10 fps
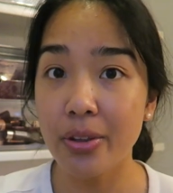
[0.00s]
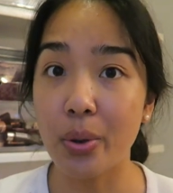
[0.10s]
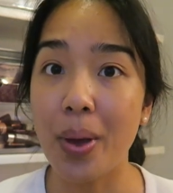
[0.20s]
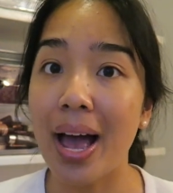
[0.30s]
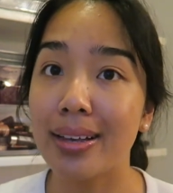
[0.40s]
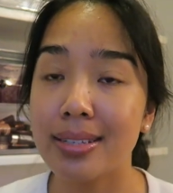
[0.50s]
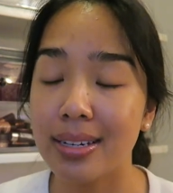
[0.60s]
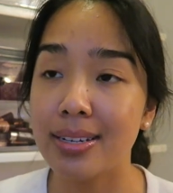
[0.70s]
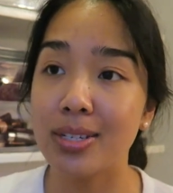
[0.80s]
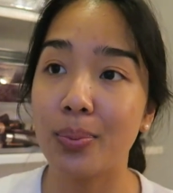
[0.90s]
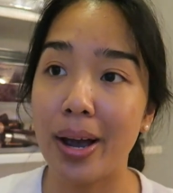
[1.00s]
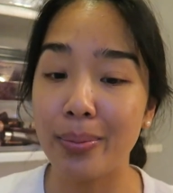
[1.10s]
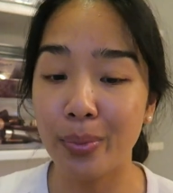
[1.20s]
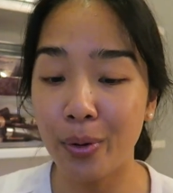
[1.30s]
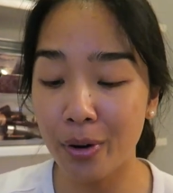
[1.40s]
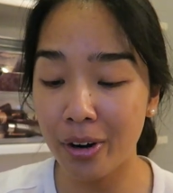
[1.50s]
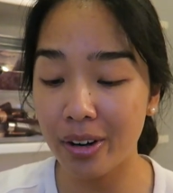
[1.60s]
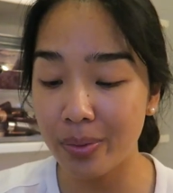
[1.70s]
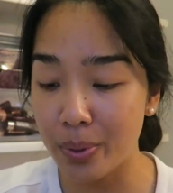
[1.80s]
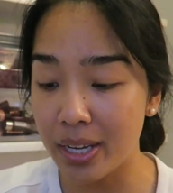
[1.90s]
So I'm hesitant to buy
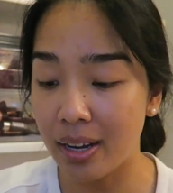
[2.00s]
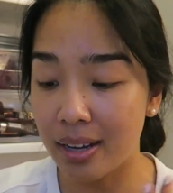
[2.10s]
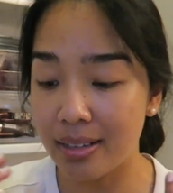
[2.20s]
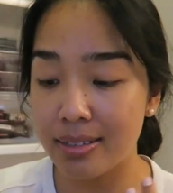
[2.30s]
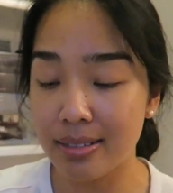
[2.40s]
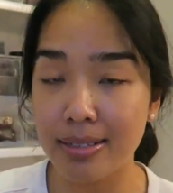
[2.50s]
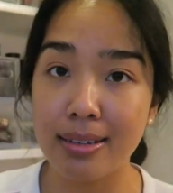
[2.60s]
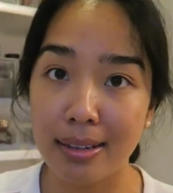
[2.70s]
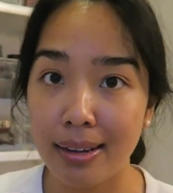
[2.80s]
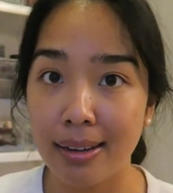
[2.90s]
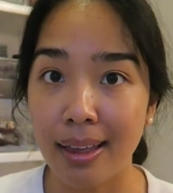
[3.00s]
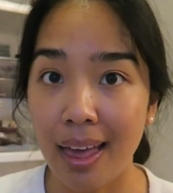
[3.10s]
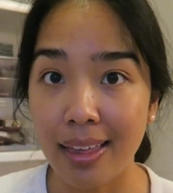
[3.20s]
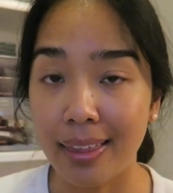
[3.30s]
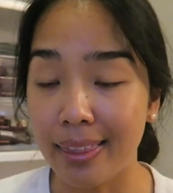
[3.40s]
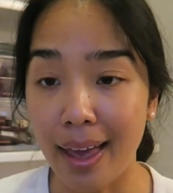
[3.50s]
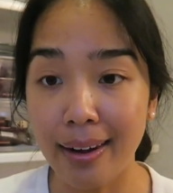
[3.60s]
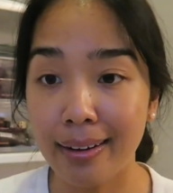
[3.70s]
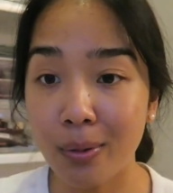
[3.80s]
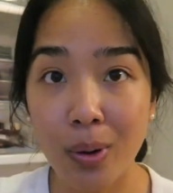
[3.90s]
more because
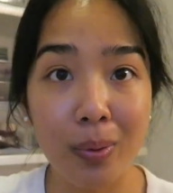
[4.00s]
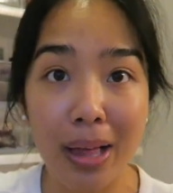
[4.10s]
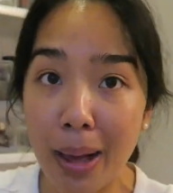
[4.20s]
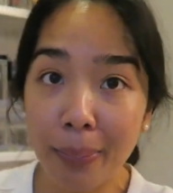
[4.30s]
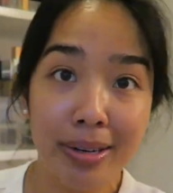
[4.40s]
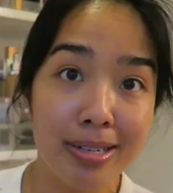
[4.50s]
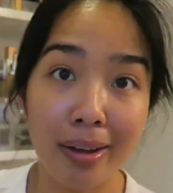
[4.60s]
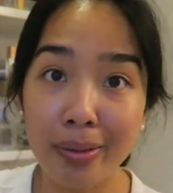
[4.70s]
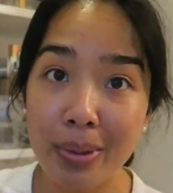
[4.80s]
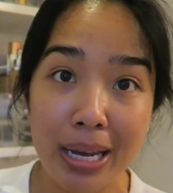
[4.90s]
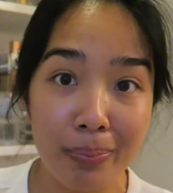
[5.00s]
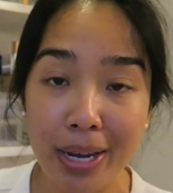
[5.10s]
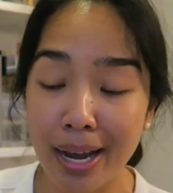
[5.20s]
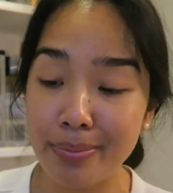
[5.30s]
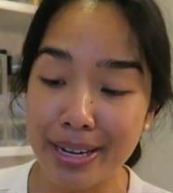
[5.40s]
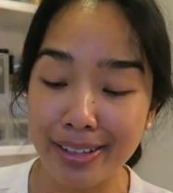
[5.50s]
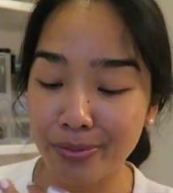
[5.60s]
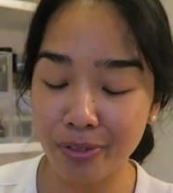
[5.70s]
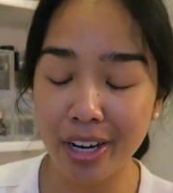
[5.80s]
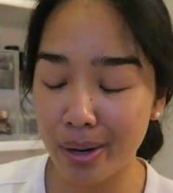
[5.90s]
then what will happen to all the makeup behind me?
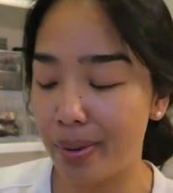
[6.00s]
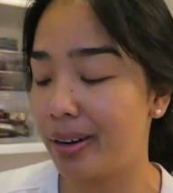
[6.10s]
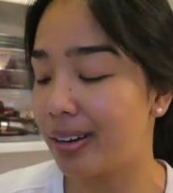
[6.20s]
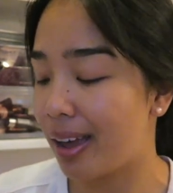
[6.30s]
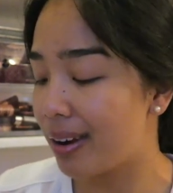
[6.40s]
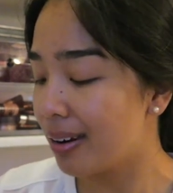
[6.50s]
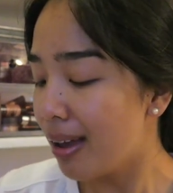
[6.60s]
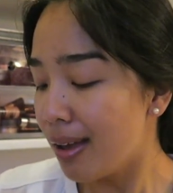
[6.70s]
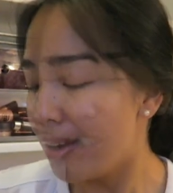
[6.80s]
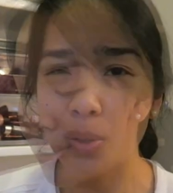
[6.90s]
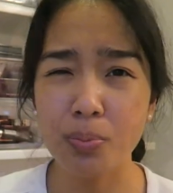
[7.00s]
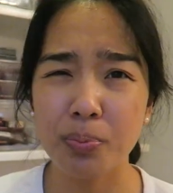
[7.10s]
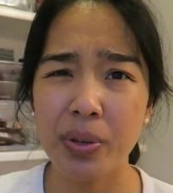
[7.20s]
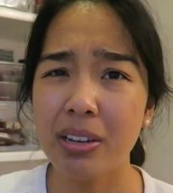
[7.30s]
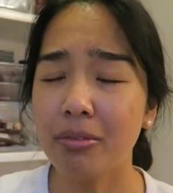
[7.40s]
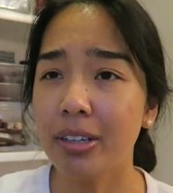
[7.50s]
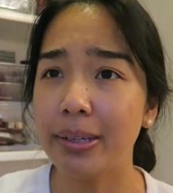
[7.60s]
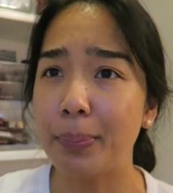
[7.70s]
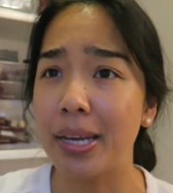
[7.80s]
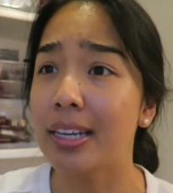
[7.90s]
I'll forget about it again. So I'm being
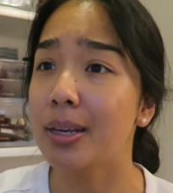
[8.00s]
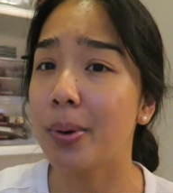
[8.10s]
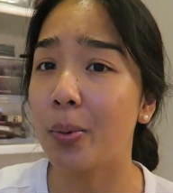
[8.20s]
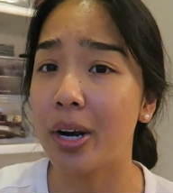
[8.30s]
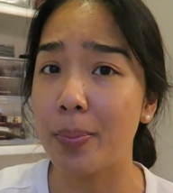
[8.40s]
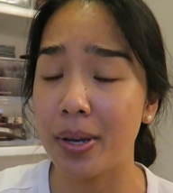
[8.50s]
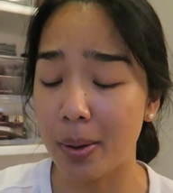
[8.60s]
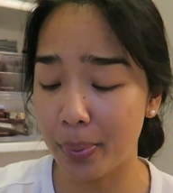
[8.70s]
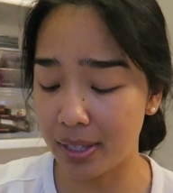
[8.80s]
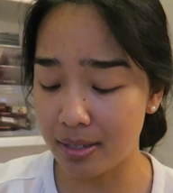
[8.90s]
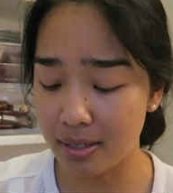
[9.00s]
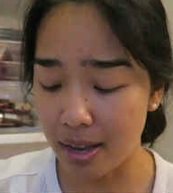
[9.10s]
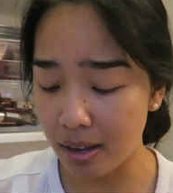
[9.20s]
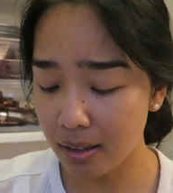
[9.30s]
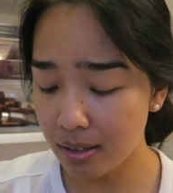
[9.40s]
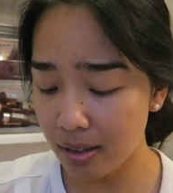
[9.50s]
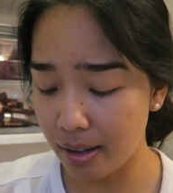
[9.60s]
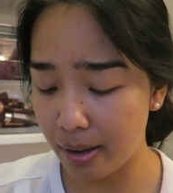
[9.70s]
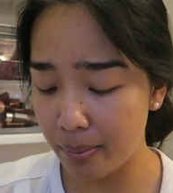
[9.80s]
really picky about what I pick up at the sale.